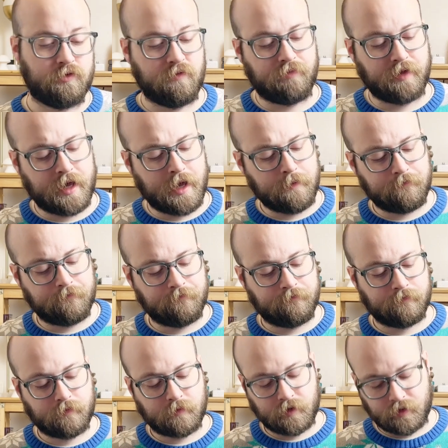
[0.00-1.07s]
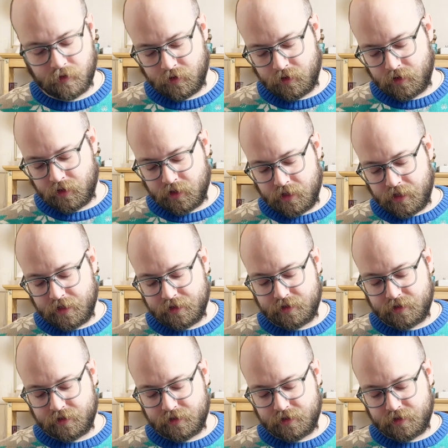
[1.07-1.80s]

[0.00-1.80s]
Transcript: we play a